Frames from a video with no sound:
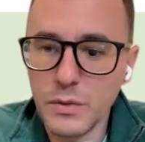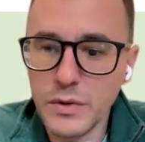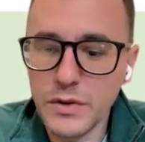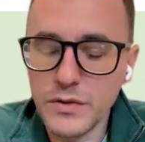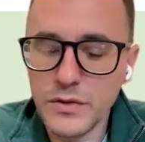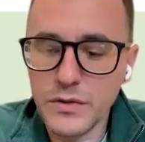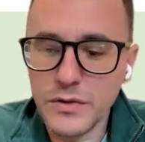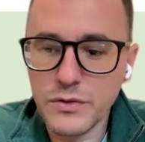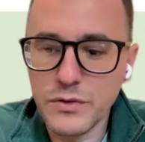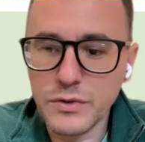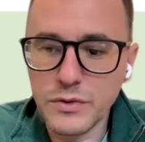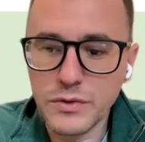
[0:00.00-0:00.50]

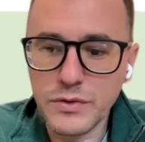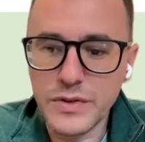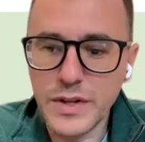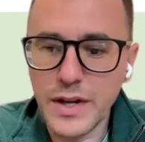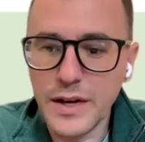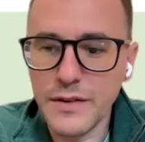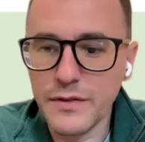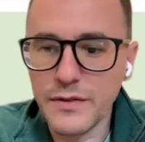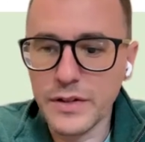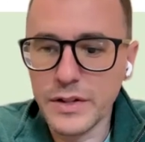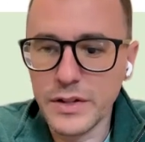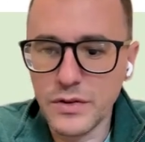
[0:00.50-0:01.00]
research, which was
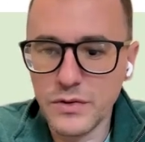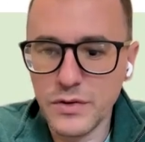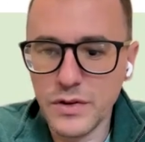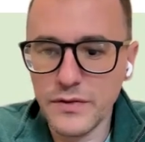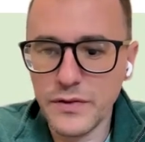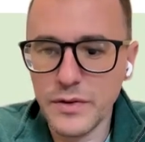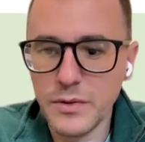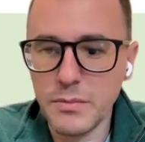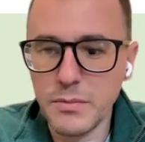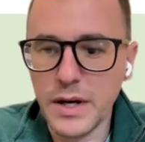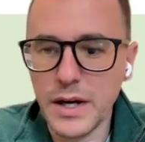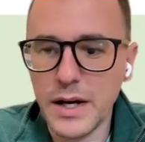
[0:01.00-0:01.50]
heavily
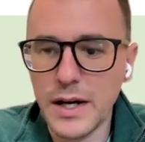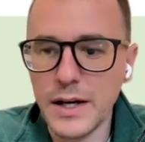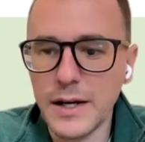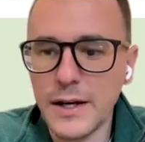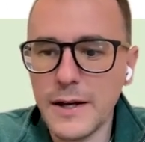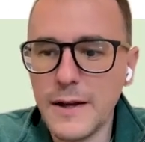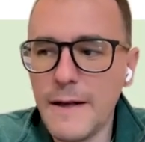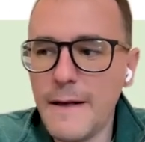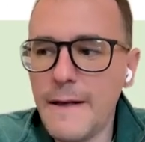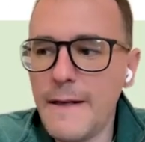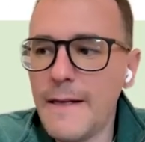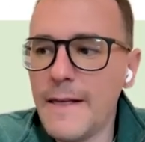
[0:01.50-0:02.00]
driven by